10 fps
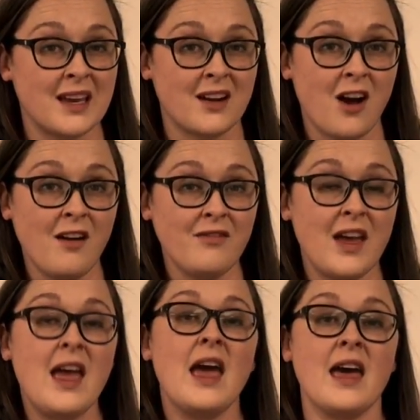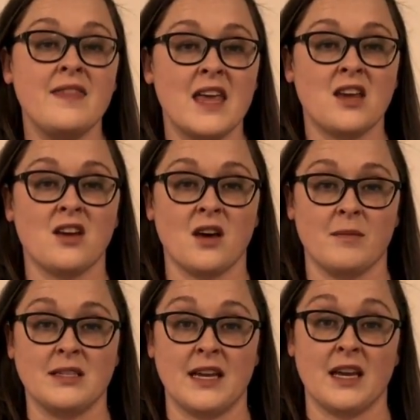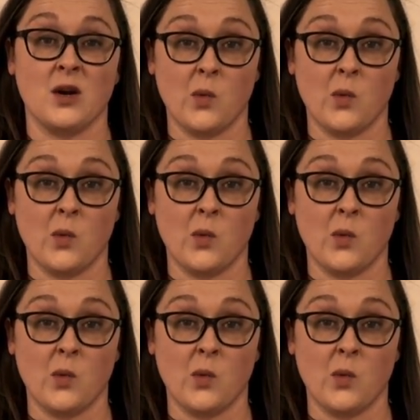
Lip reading: it off and they could come and take it